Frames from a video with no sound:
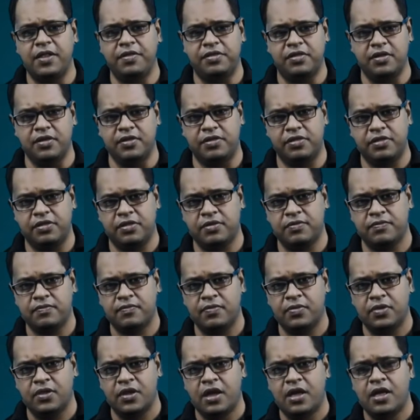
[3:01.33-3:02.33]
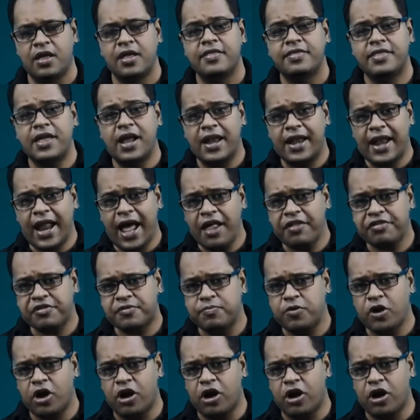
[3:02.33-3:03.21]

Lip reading: pulses. The last